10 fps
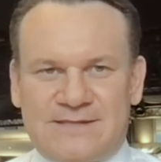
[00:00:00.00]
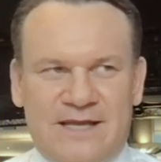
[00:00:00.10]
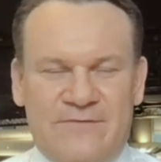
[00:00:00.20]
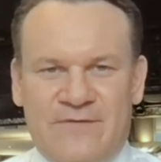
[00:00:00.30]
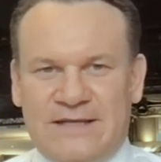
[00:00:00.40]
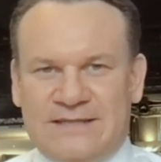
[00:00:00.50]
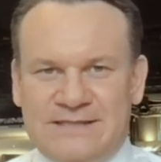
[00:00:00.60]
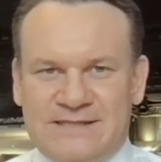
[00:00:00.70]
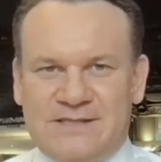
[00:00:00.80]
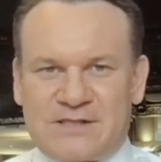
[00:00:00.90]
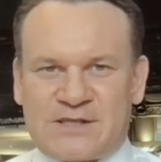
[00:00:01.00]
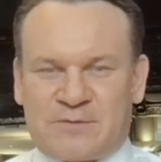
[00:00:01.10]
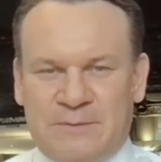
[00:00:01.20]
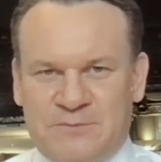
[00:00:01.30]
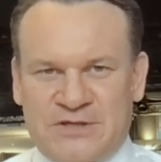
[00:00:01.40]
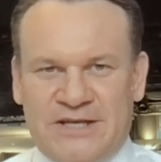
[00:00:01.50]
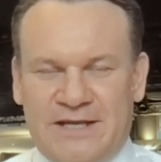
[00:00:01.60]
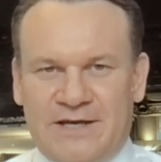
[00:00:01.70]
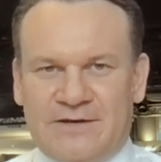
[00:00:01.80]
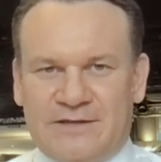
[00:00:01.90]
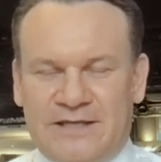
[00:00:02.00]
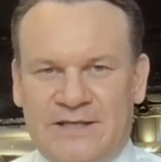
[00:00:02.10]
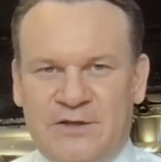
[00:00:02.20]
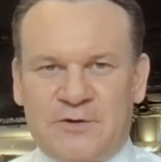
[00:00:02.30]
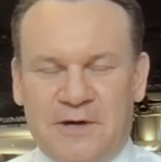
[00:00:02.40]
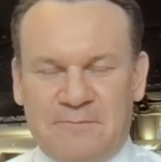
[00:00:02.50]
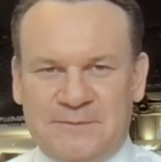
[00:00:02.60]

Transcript: events description here in Europe.